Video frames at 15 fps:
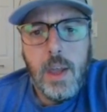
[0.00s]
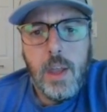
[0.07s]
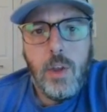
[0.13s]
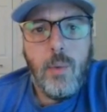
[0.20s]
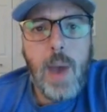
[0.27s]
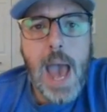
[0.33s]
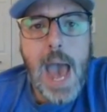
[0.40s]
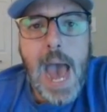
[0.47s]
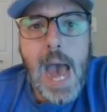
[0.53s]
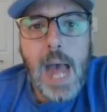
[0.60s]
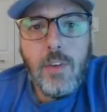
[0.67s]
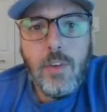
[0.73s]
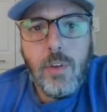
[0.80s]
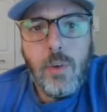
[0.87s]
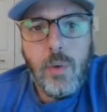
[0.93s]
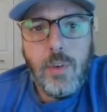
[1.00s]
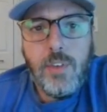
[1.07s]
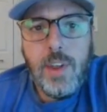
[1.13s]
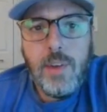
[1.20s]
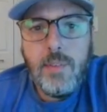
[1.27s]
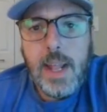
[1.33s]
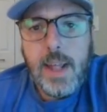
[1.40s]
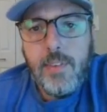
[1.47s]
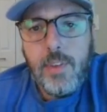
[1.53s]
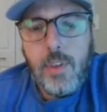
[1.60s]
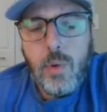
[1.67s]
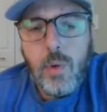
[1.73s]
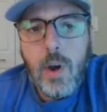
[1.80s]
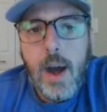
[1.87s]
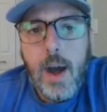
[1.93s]
You add your dividends that
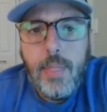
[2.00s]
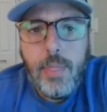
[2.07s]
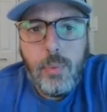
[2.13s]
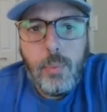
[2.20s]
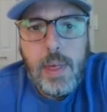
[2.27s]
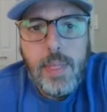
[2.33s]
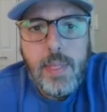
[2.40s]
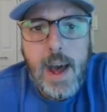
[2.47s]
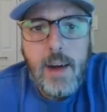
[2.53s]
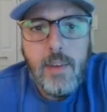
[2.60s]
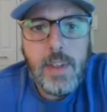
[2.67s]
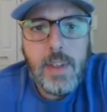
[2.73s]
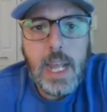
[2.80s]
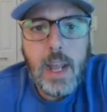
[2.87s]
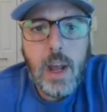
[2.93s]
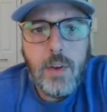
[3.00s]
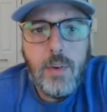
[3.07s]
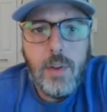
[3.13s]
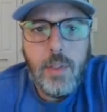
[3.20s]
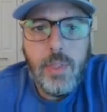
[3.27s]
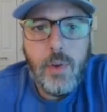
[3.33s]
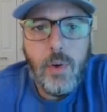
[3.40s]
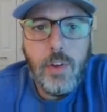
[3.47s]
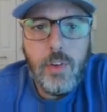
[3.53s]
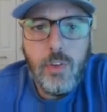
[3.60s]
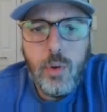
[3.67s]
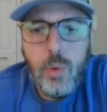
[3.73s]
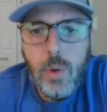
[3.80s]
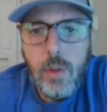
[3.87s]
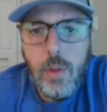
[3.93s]
you got,
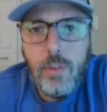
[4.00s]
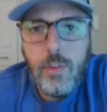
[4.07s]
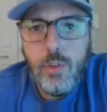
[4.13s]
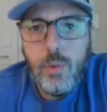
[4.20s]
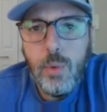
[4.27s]
$3,832,